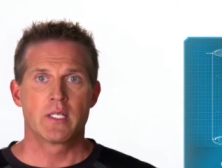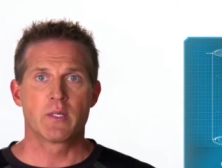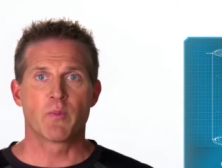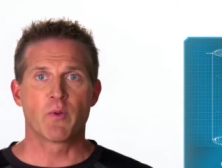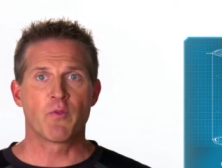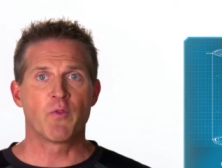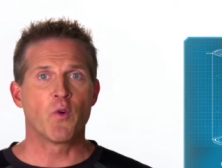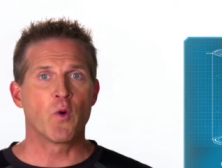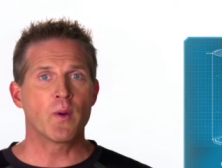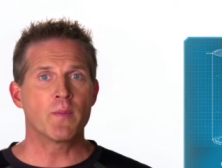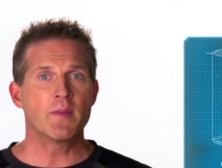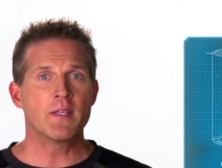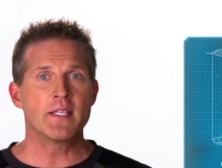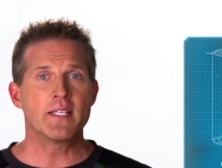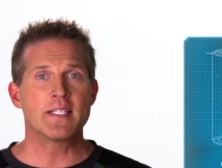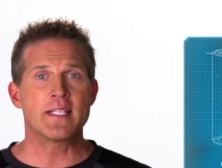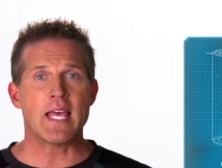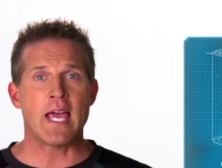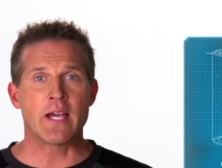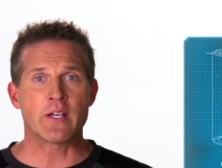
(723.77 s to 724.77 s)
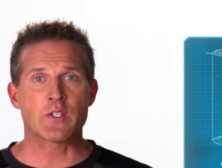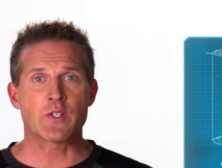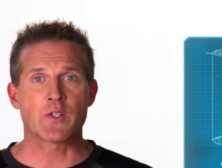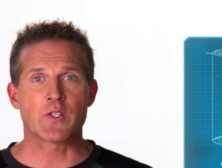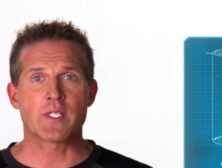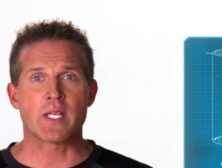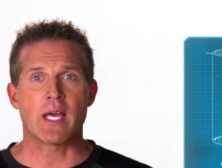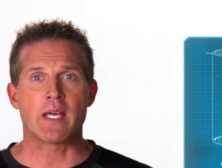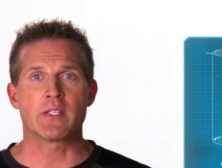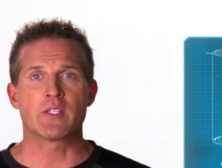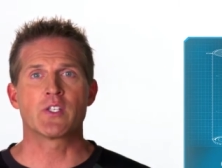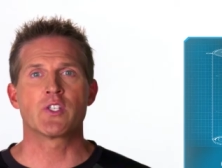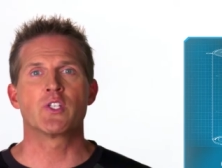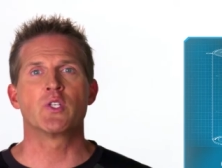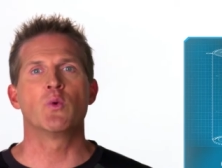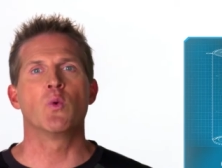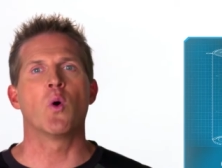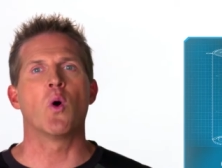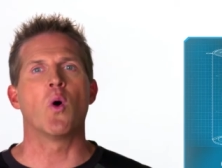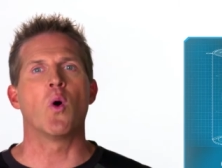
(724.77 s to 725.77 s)
To perform these exercises,
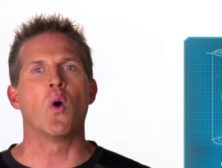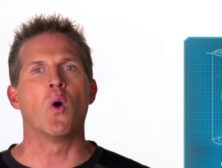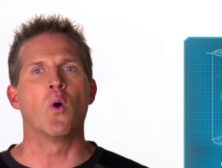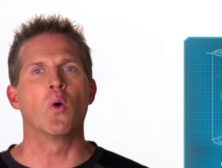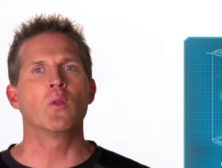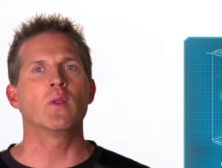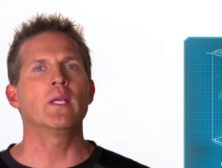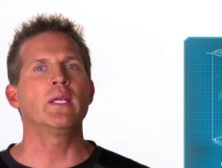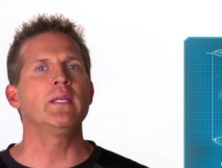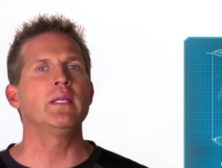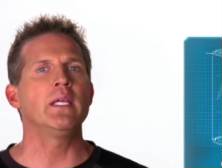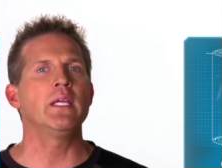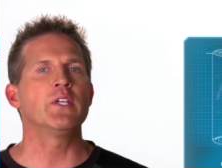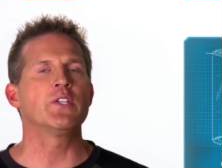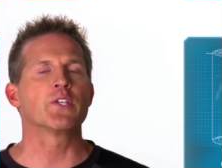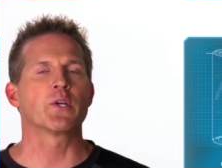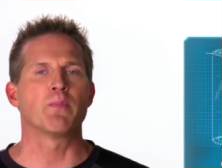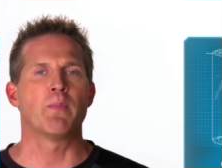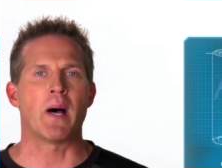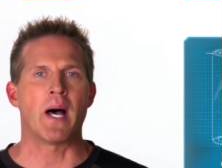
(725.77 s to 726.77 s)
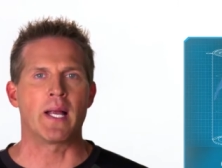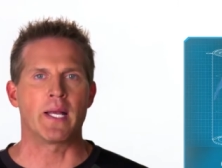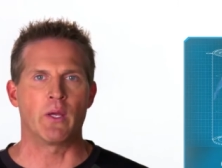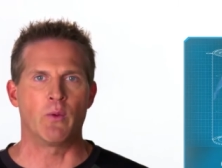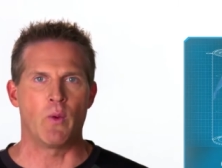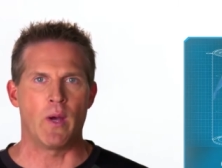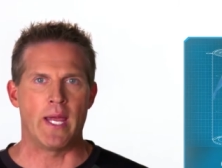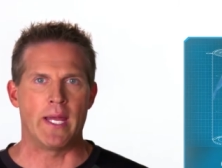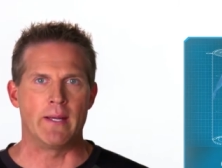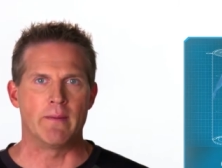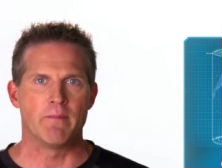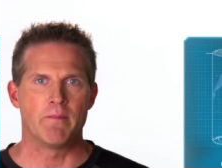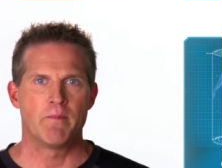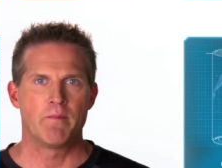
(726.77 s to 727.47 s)
you will only need your body weight.